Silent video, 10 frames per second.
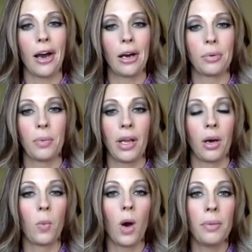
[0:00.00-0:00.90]
Uh, we went
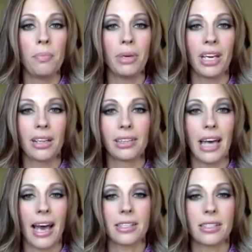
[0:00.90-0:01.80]
on one big
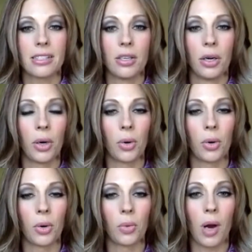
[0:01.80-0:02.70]
last
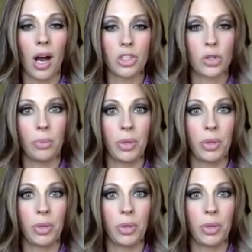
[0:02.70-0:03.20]
hurrah trip.